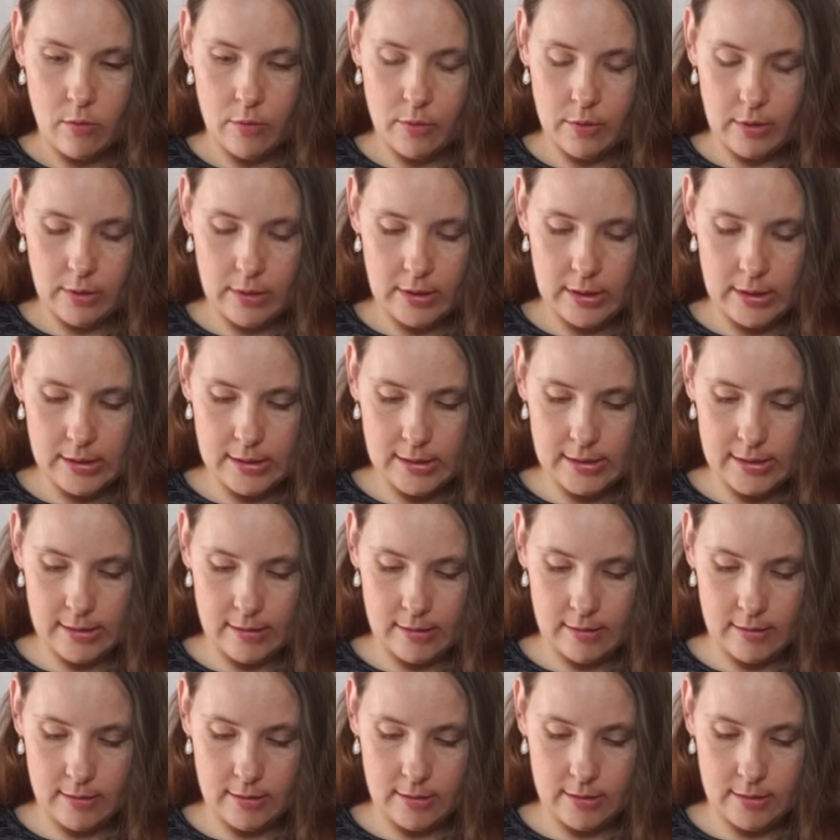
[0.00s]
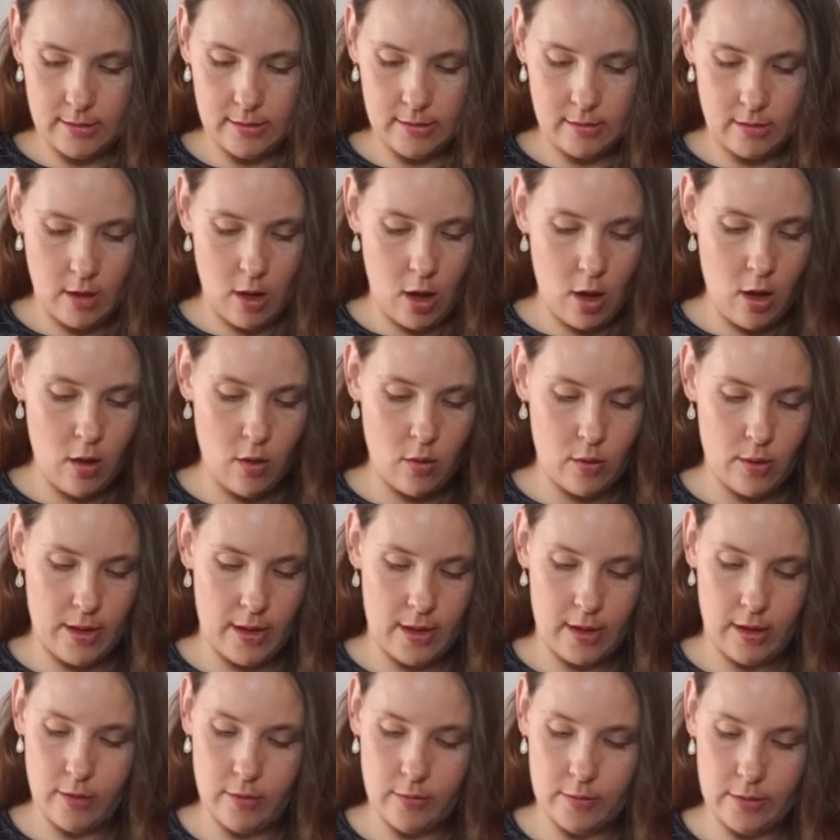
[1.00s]
Where is it? Oh,
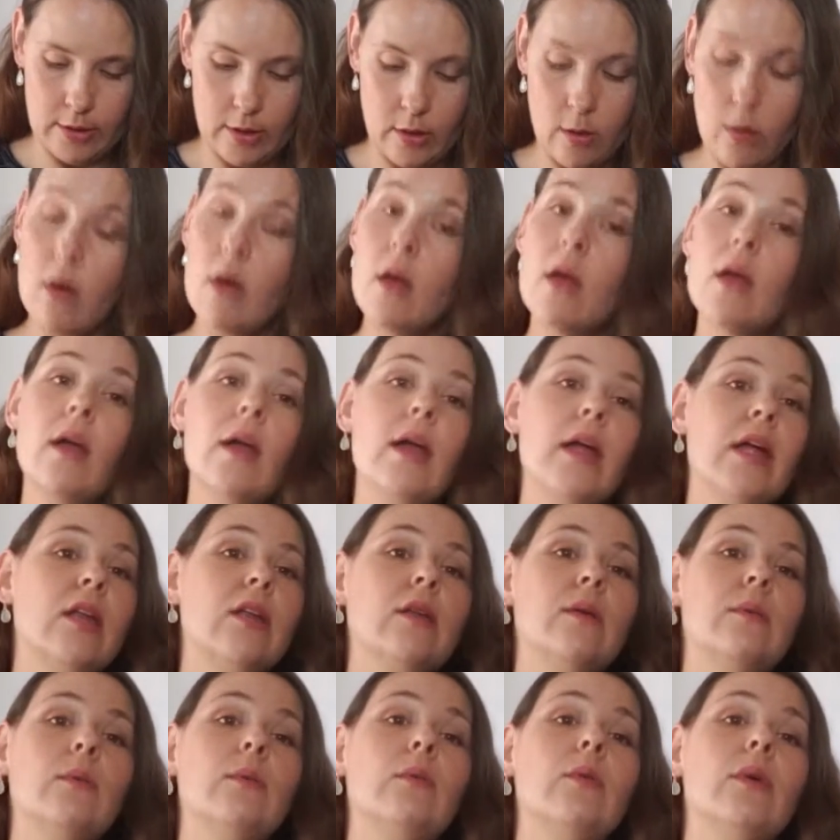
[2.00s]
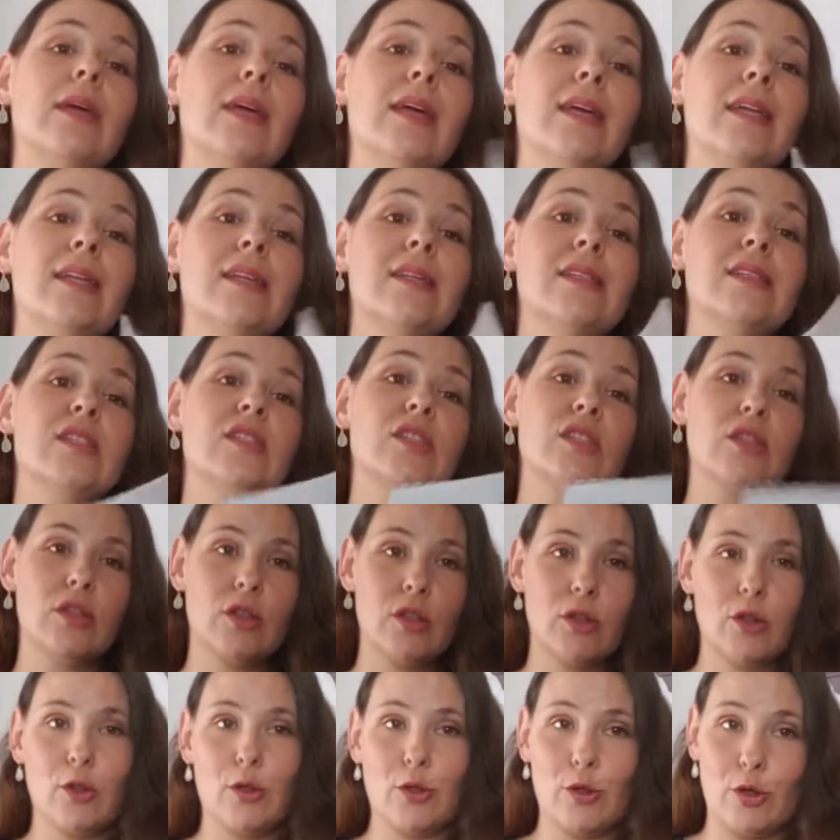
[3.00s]
okay, here we go. It is
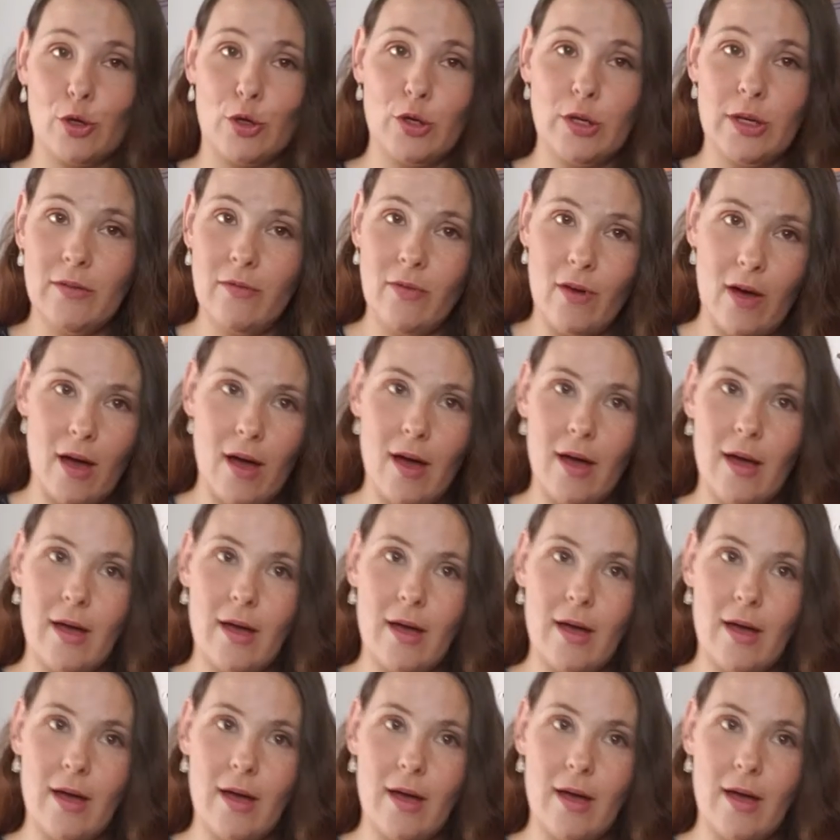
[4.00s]
$35.